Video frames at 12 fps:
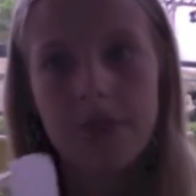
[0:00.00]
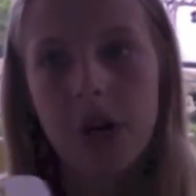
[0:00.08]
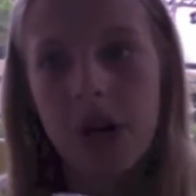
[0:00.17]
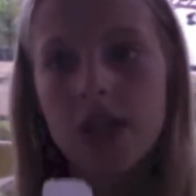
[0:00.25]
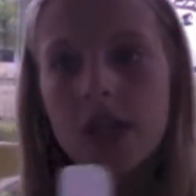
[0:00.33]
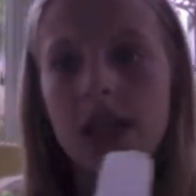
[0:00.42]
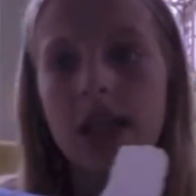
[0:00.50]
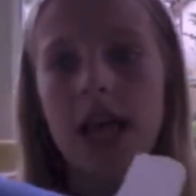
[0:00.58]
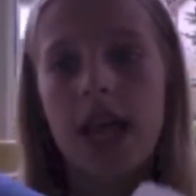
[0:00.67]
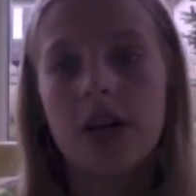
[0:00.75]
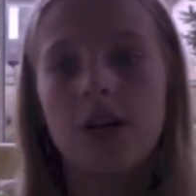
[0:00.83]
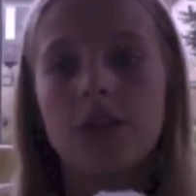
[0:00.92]
apart,
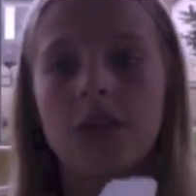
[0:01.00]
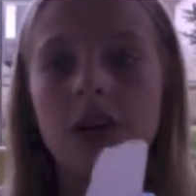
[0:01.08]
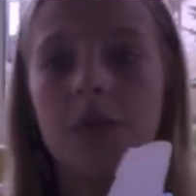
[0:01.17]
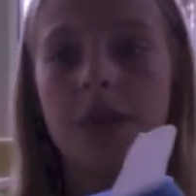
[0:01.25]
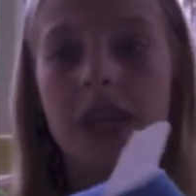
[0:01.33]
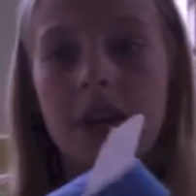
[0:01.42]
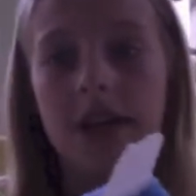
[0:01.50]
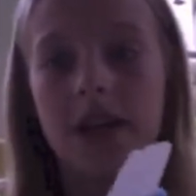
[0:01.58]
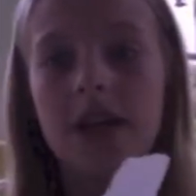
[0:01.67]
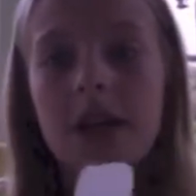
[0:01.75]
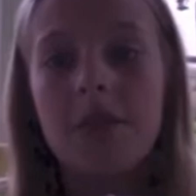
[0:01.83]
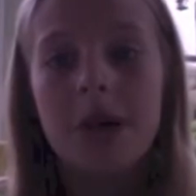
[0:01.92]
and go to an open area.
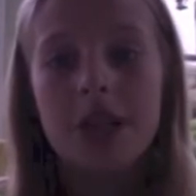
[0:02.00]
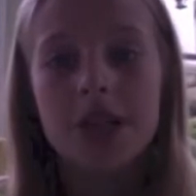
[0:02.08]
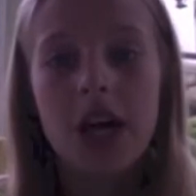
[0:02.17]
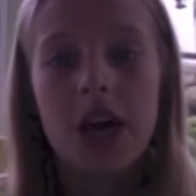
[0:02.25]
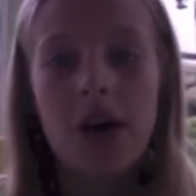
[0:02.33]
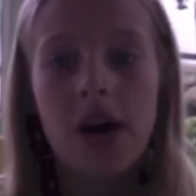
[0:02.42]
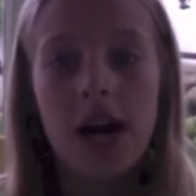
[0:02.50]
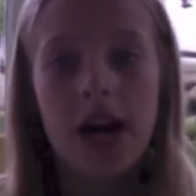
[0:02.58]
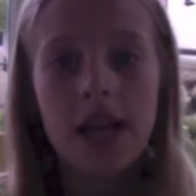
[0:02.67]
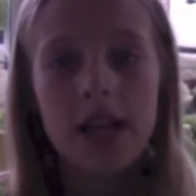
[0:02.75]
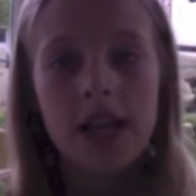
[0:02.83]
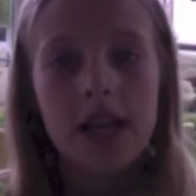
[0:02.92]
Measure how
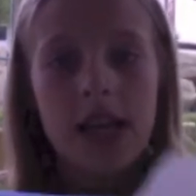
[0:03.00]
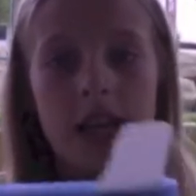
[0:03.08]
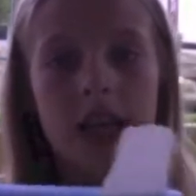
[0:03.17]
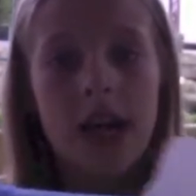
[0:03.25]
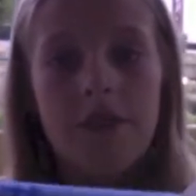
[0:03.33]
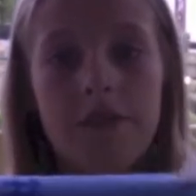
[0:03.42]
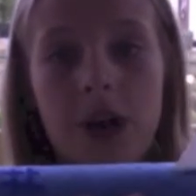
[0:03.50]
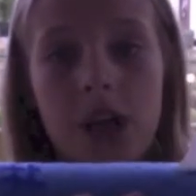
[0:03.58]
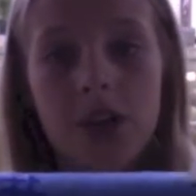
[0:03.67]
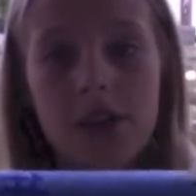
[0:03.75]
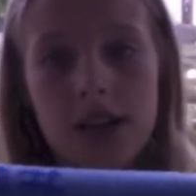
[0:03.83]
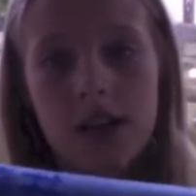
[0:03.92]
high and how far
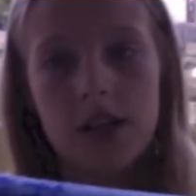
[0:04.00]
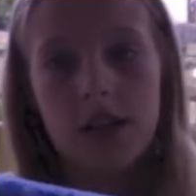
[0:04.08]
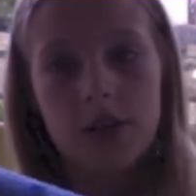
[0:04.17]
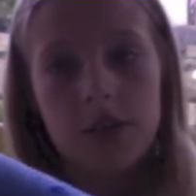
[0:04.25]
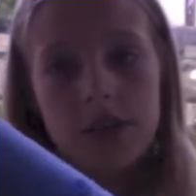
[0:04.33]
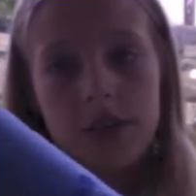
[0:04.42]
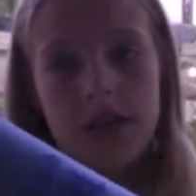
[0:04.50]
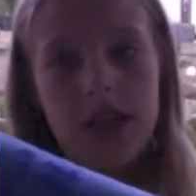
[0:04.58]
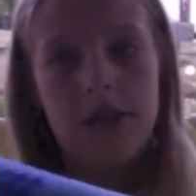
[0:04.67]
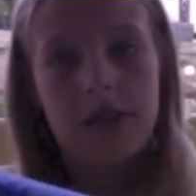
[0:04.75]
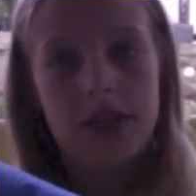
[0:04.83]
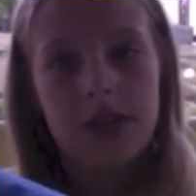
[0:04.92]
the rocket goes with
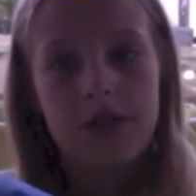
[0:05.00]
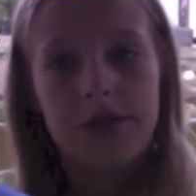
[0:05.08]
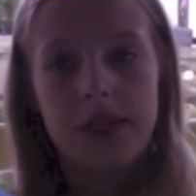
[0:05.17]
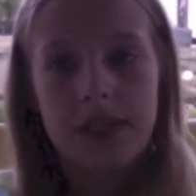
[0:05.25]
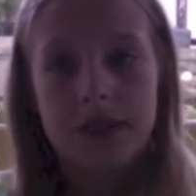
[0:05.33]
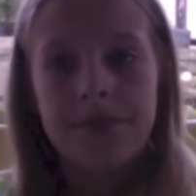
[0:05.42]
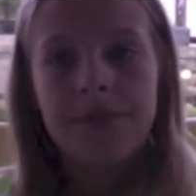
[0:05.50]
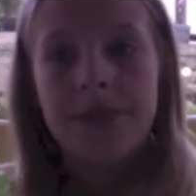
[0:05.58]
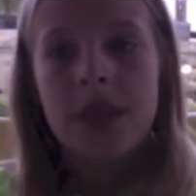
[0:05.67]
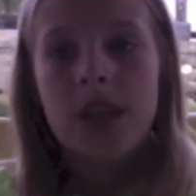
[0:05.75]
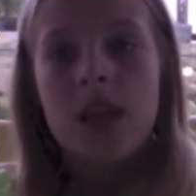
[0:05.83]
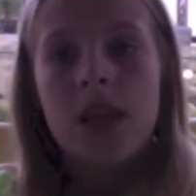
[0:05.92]
and without the fins.
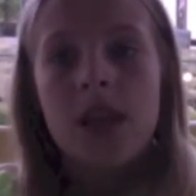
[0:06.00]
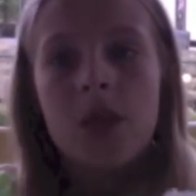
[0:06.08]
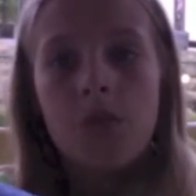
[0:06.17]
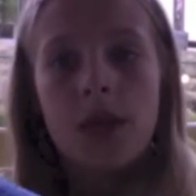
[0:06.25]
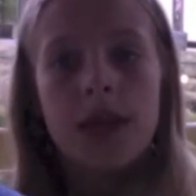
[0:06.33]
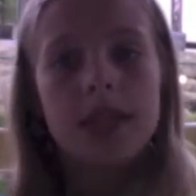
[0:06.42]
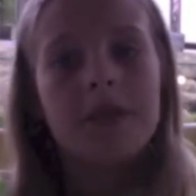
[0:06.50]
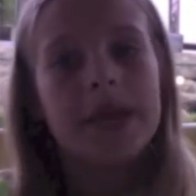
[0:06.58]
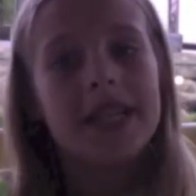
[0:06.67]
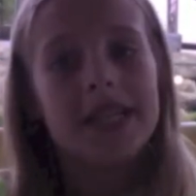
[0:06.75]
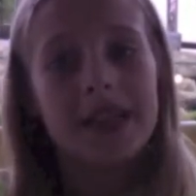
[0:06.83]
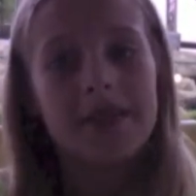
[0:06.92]
When I did my
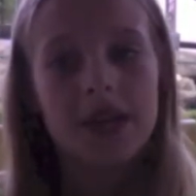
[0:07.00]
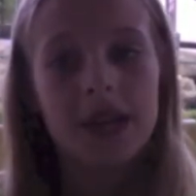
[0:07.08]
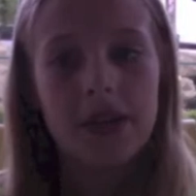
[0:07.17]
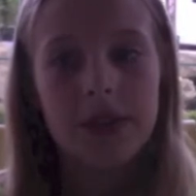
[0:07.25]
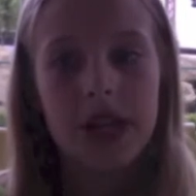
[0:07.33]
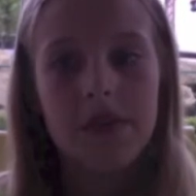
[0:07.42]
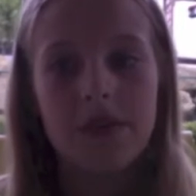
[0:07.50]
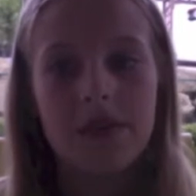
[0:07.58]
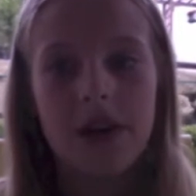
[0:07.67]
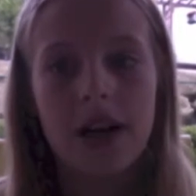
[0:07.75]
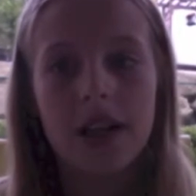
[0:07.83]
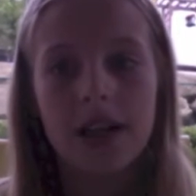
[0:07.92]
test, I found out that
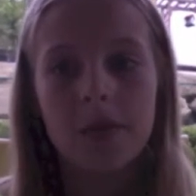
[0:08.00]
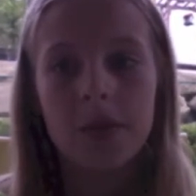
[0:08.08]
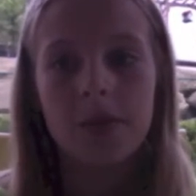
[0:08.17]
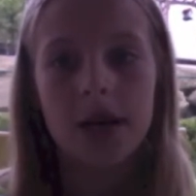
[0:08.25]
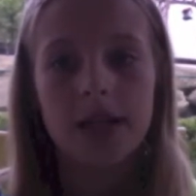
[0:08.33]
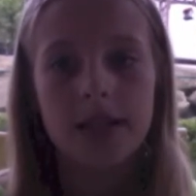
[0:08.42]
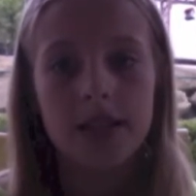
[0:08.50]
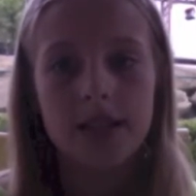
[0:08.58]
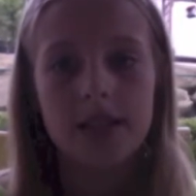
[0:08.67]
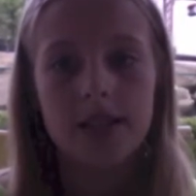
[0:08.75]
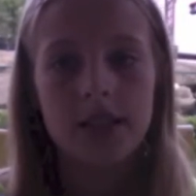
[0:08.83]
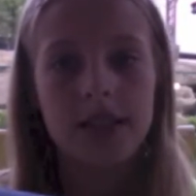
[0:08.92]
rocket number 1
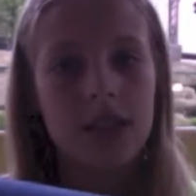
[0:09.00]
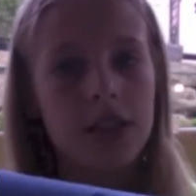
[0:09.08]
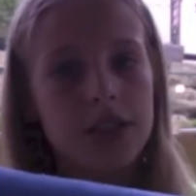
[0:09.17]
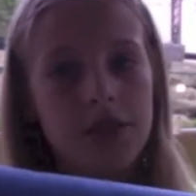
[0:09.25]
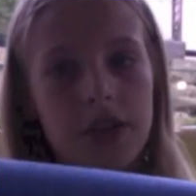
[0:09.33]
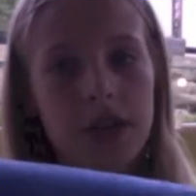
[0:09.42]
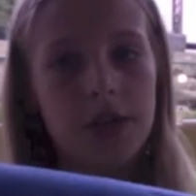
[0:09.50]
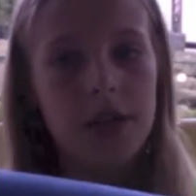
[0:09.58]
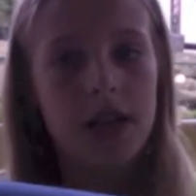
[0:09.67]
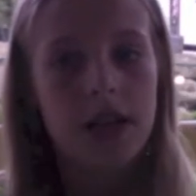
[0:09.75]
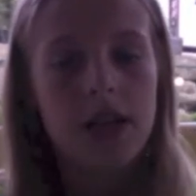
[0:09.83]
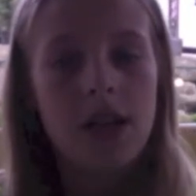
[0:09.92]
did not do very
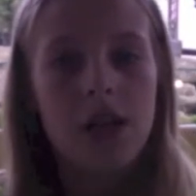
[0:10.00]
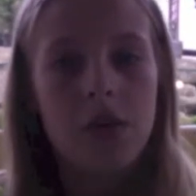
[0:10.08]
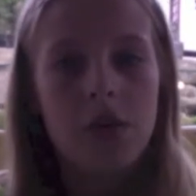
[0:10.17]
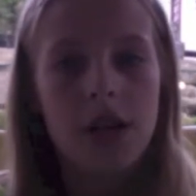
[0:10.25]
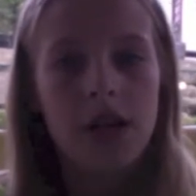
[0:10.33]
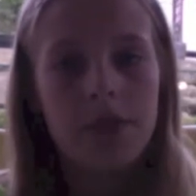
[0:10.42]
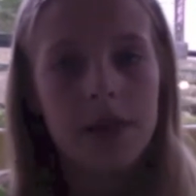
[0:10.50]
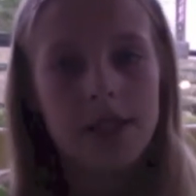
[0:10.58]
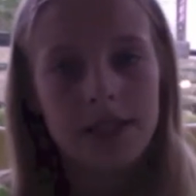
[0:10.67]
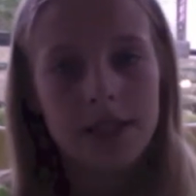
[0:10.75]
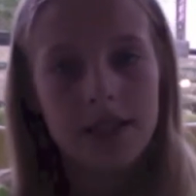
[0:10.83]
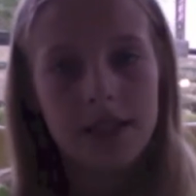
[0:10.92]
well when
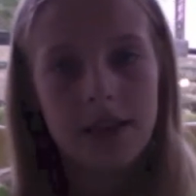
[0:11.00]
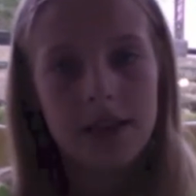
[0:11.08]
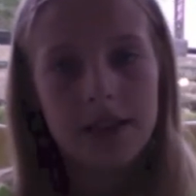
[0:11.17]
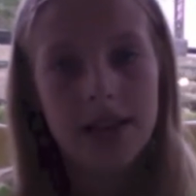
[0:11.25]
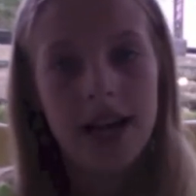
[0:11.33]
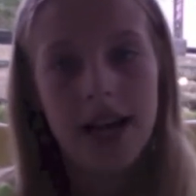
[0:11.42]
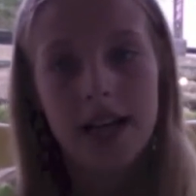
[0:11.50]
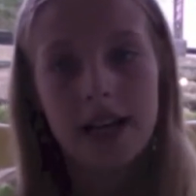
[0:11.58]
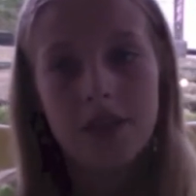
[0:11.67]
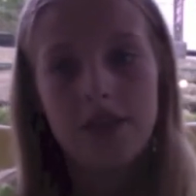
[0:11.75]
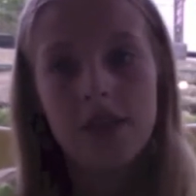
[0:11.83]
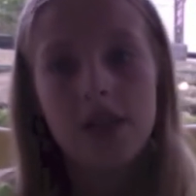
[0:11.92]
it got to the height
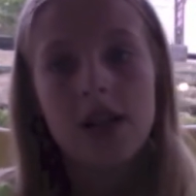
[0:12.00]
of